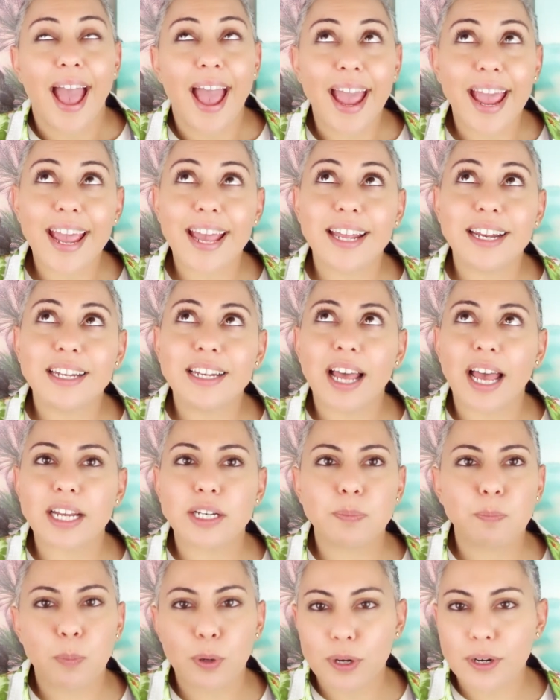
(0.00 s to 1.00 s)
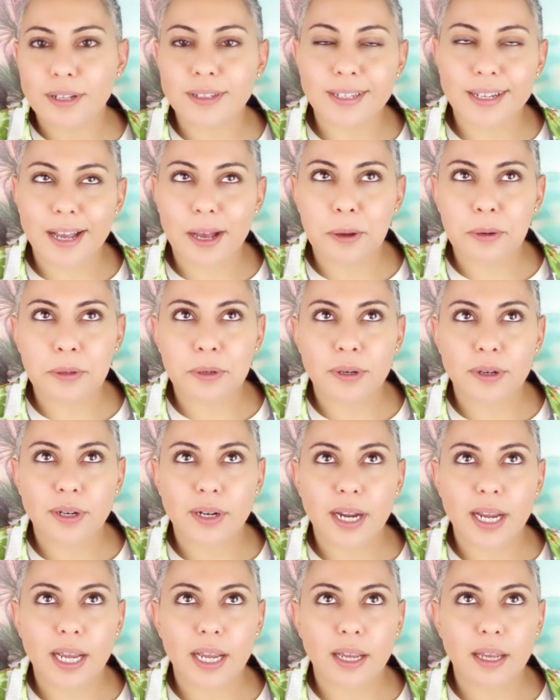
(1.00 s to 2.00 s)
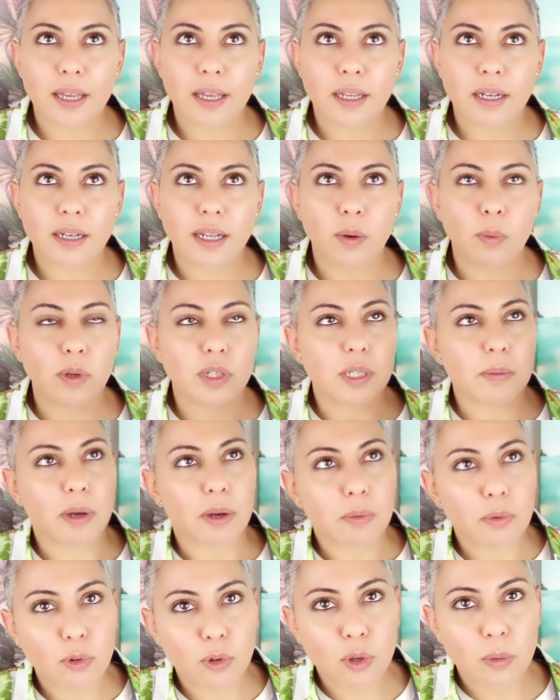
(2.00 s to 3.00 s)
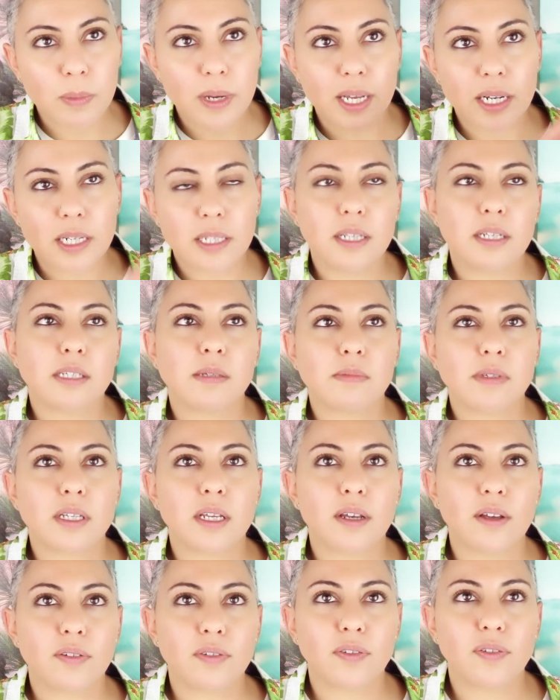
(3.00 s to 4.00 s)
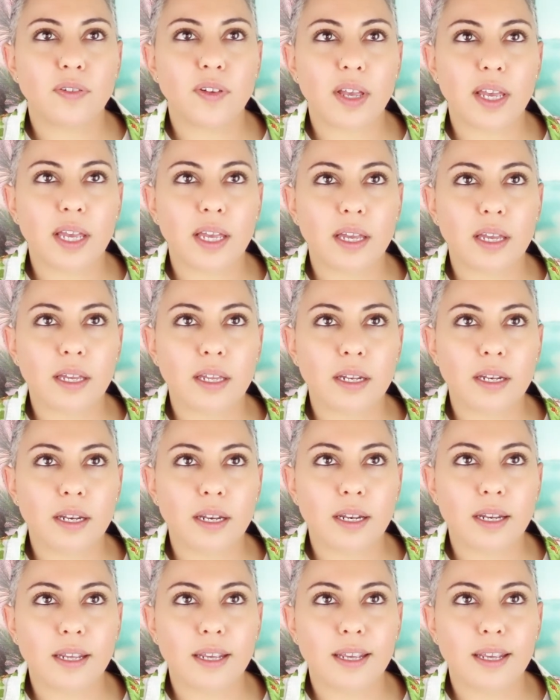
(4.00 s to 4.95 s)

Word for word: and I put it on the counter and I went to my room, kind of did some stuff, and